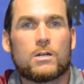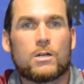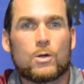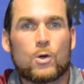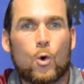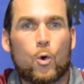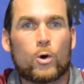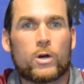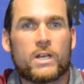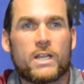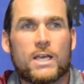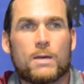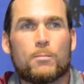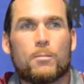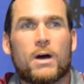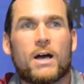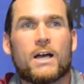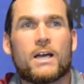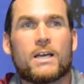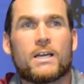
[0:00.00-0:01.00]
coordinated
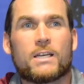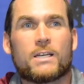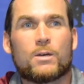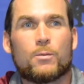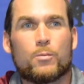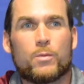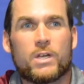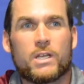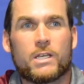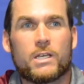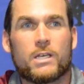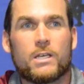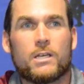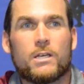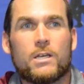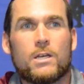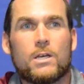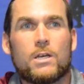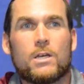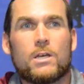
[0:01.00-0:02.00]
by
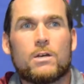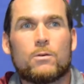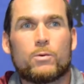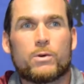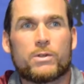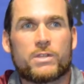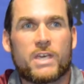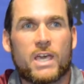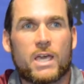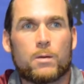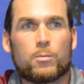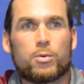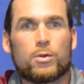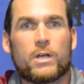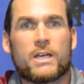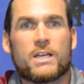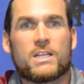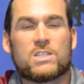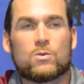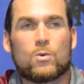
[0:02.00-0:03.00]
committee with game
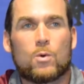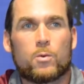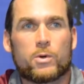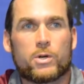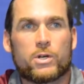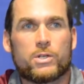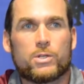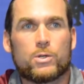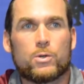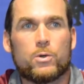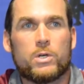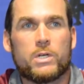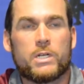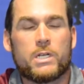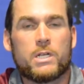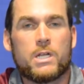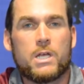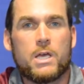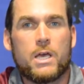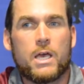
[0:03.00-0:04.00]
plans and what we were
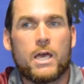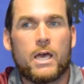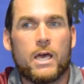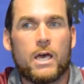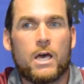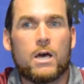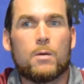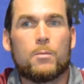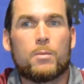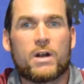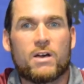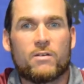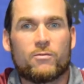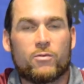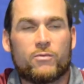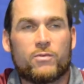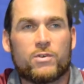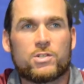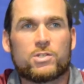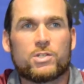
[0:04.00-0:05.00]
doing. But I've
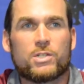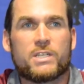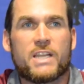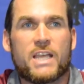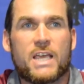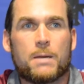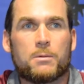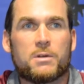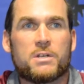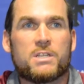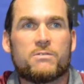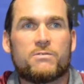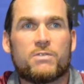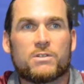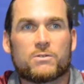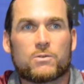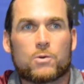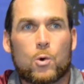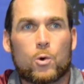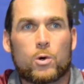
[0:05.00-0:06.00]
officially named a
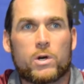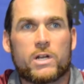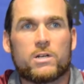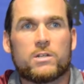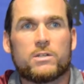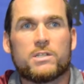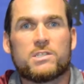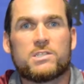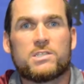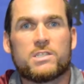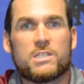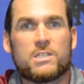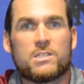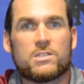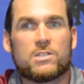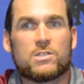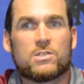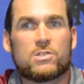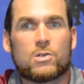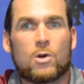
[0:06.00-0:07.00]
defensive coordinator this
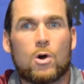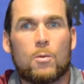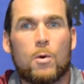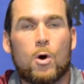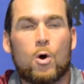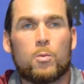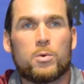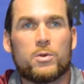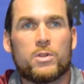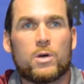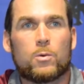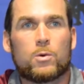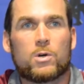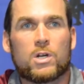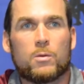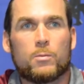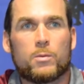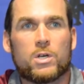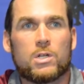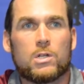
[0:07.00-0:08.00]
season, so I'm hoping that we're
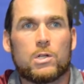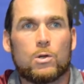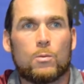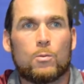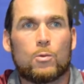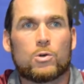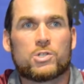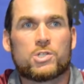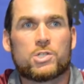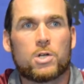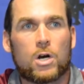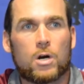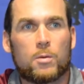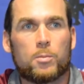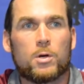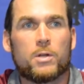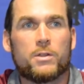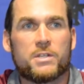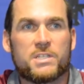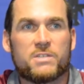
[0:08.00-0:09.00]
going to be a little more
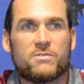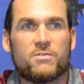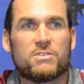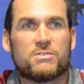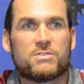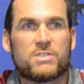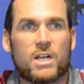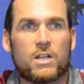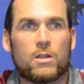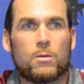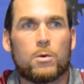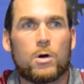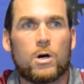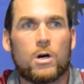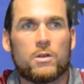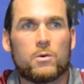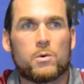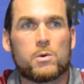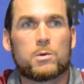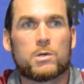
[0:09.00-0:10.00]
sharp on the defensive side of the
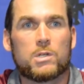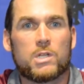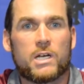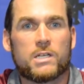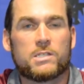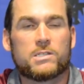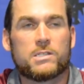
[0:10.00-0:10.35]
ball than we were last